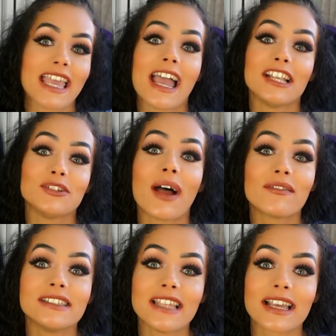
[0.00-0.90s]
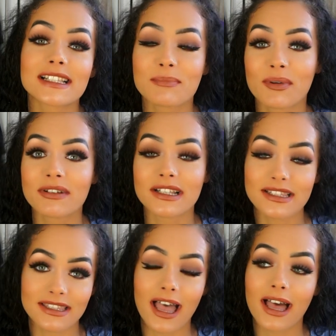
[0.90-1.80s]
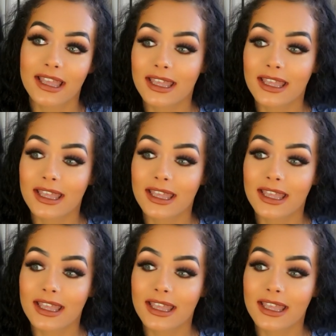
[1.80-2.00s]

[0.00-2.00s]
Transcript: it and you haven't yet experienced that.